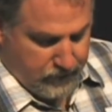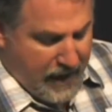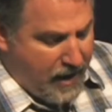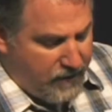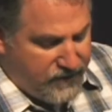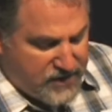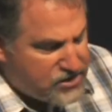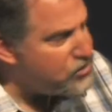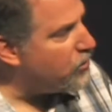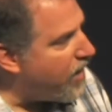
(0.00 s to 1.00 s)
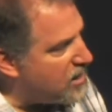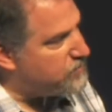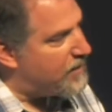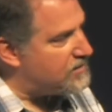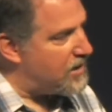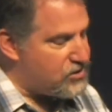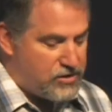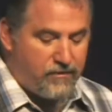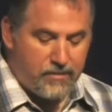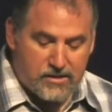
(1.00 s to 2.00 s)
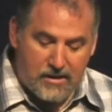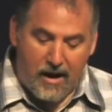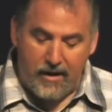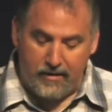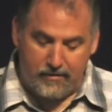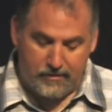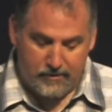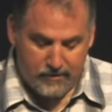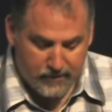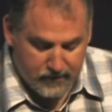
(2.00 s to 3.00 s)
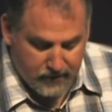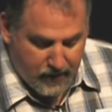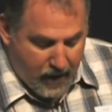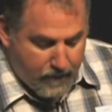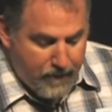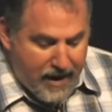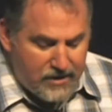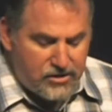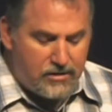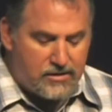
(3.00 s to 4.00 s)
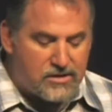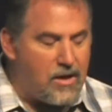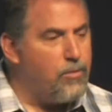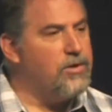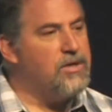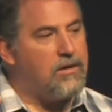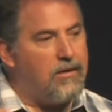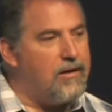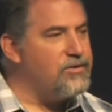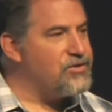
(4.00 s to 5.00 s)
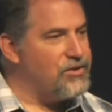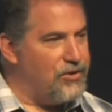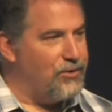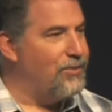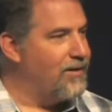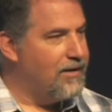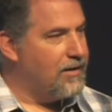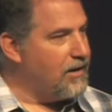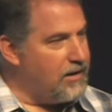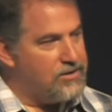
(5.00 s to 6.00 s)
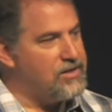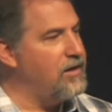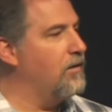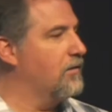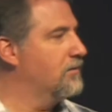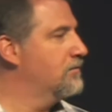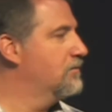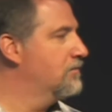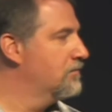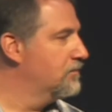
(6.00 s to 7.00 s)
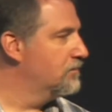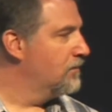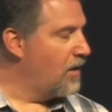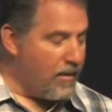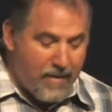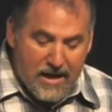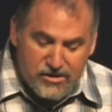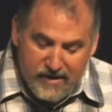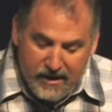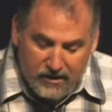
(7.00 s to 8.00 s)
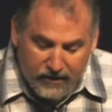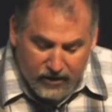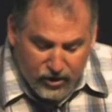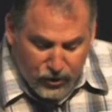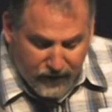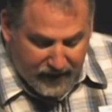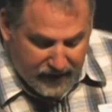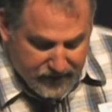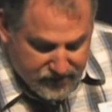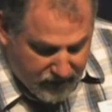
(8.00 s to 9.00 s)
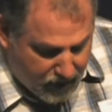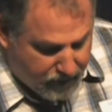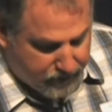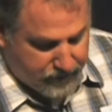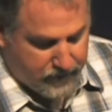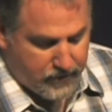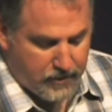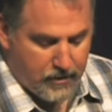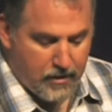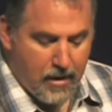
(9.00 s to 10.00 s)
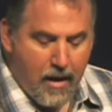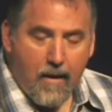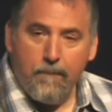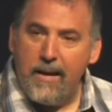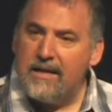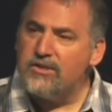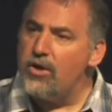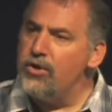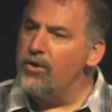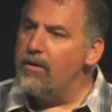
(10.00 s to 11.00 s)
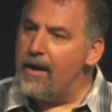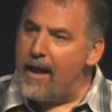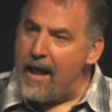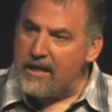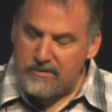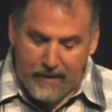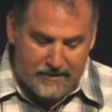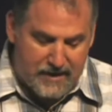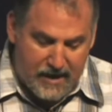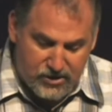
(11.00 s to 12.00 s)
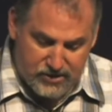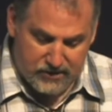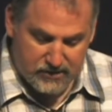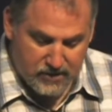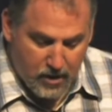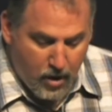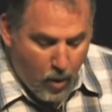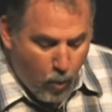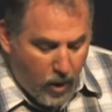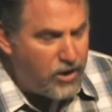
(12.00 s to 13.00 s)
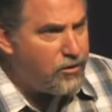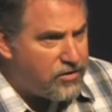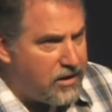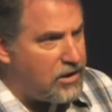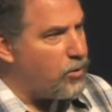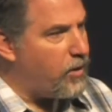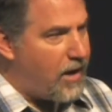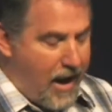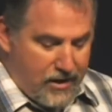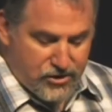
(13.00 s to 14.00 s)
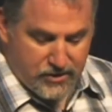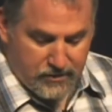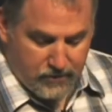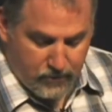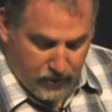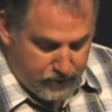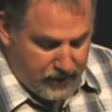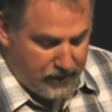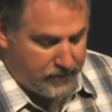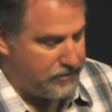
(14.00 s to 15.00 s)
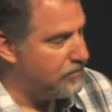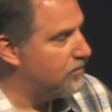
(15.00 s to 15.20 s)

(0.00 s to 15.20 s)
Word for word: Now, if this is your expectation of Messiah, imagine someone declares to you, He is here. Imagine they declare to you that He has come. Based on your expectations, what do you think your reaction would be?